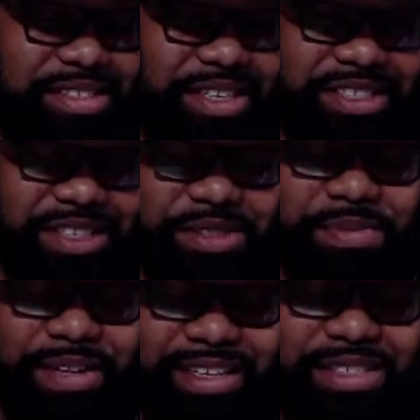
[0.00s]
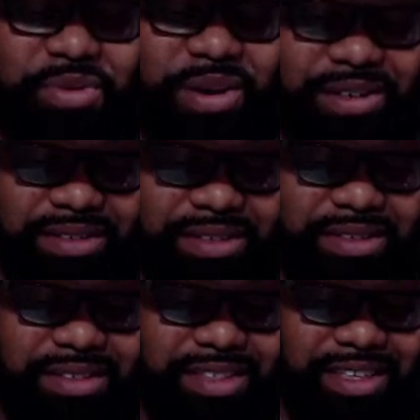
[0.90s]
There's some things in the works.
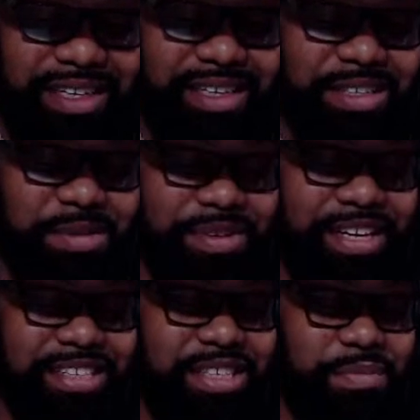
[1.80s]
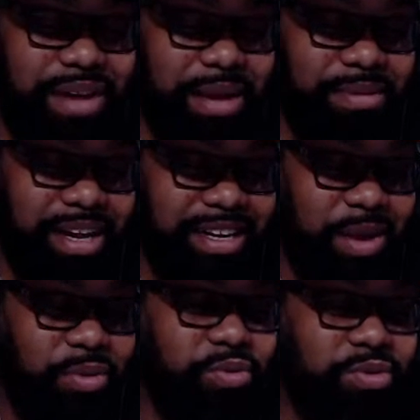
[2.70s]
There's some things in the pipeline that
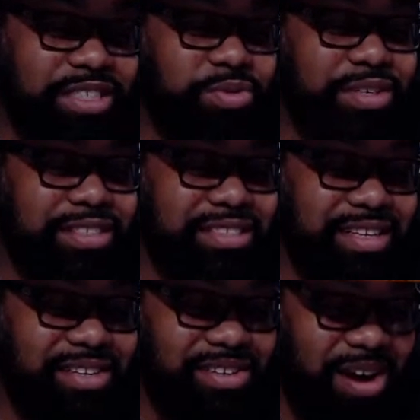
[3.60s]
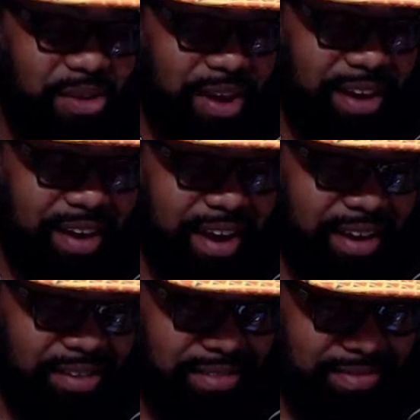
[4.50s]
we wish we could tell y'all right now.